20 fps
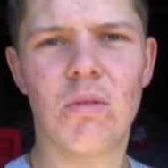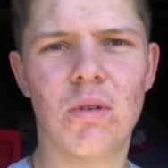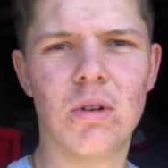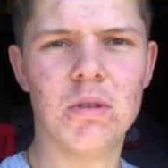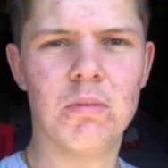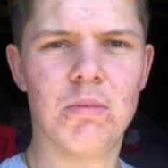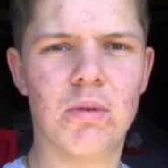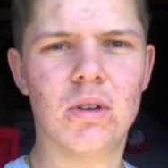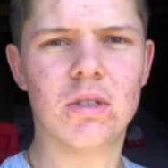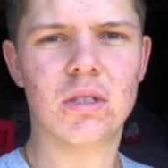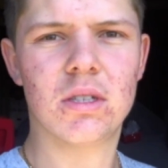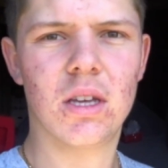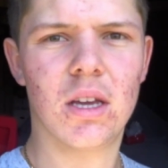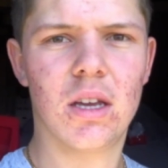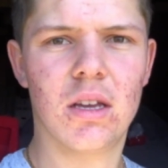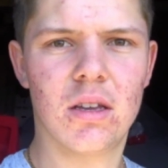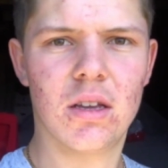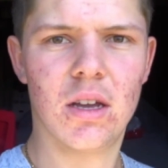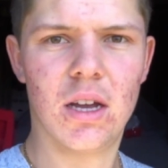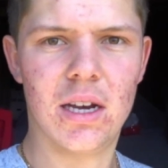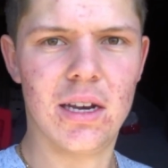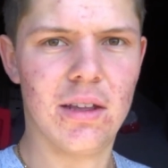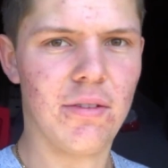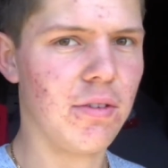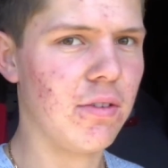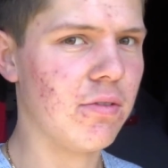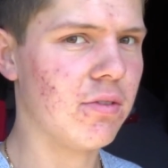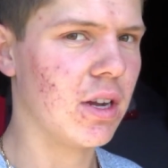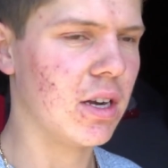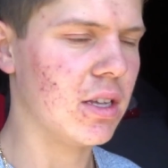what you boys think, and
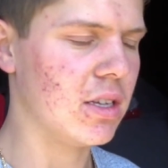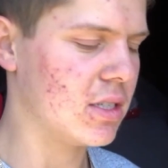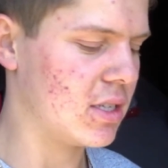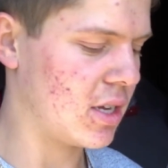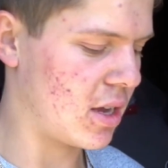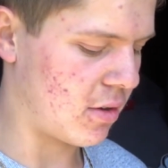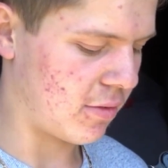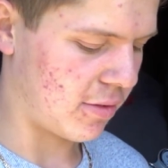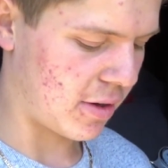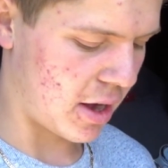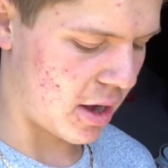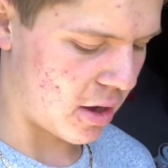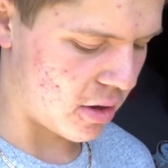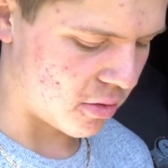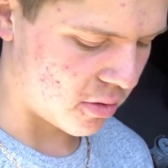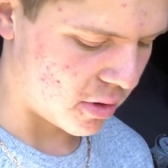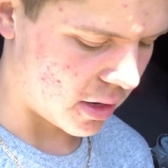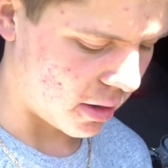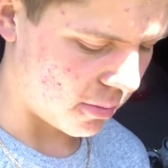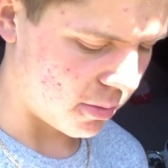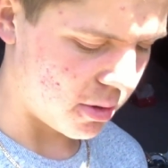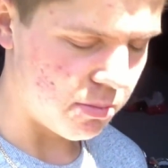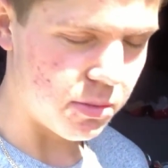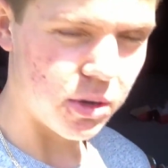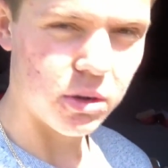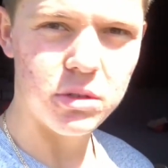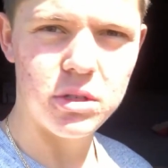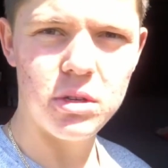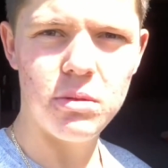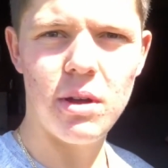if you've done it yourself, how many
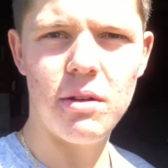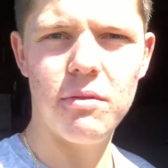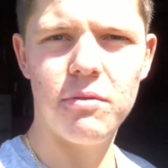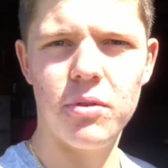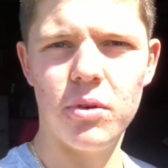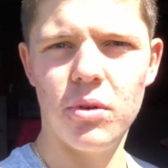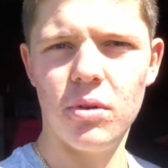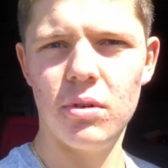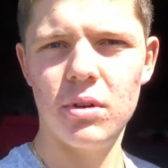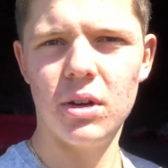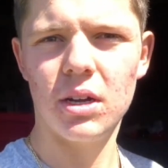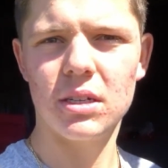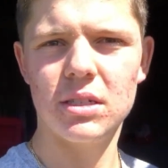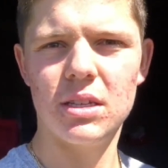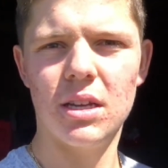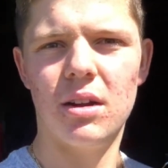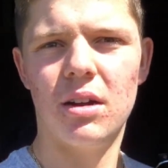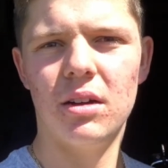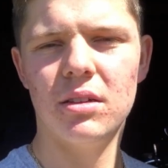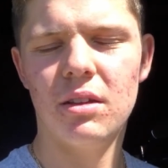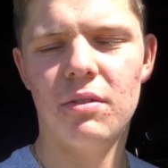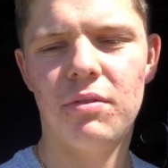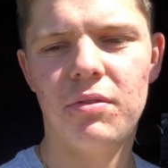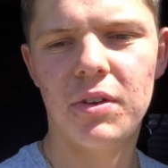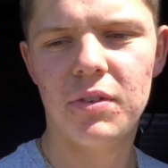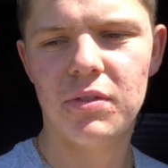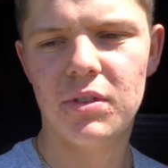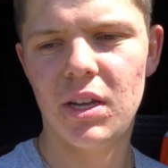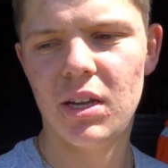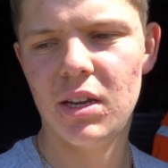mils you went for. Like I said, I did
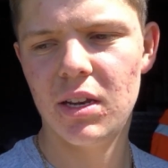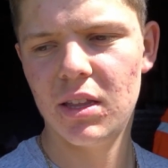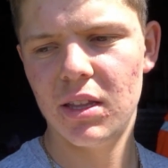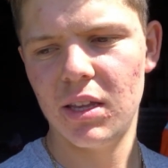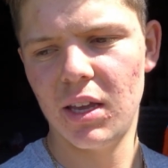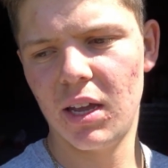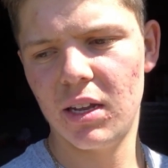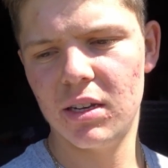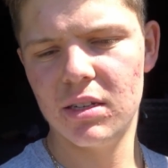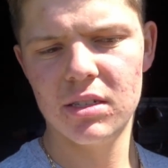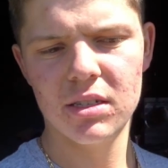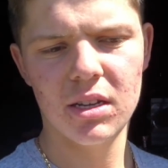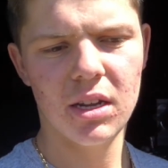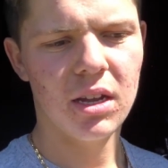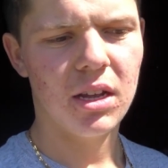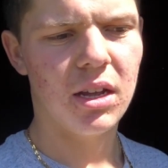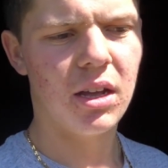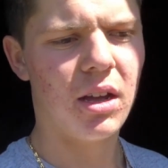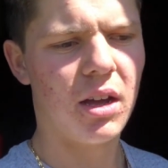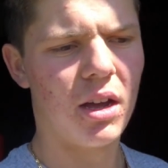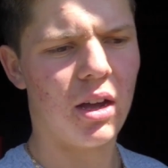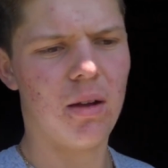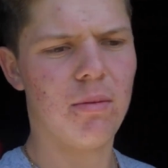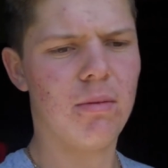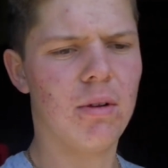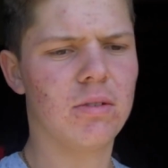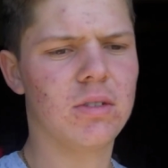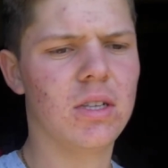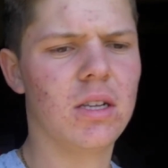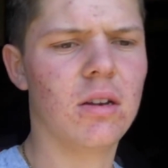15 in the end.
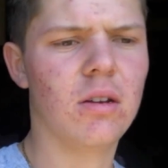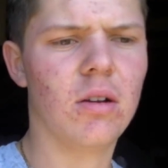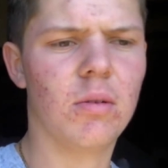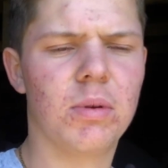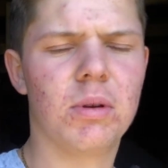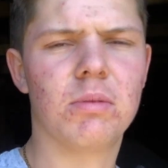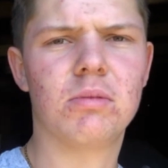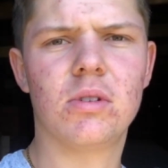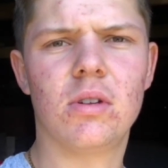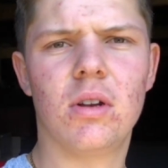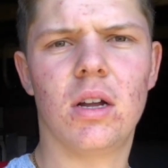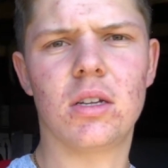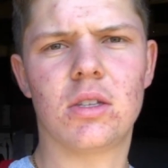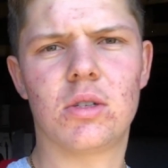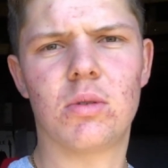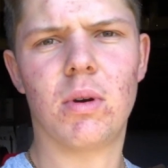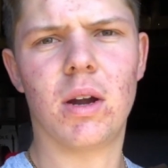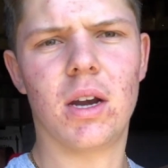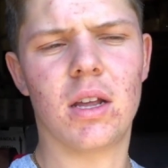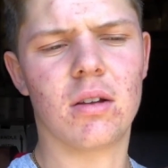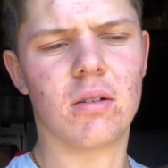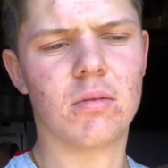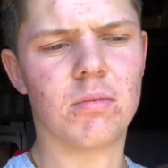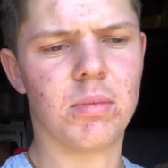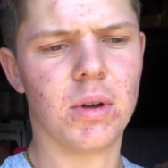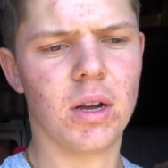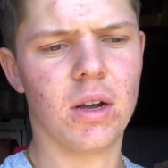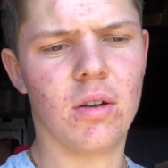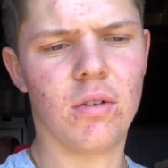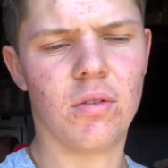I've seen a lot of people do like 20 on
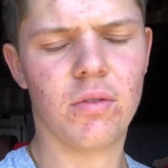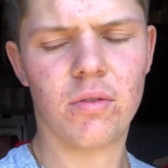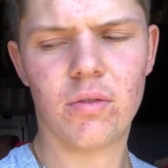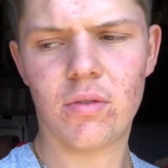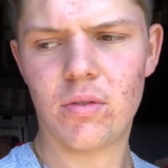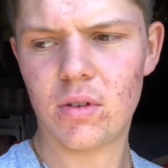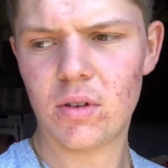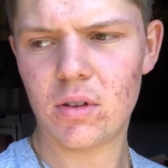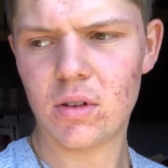both.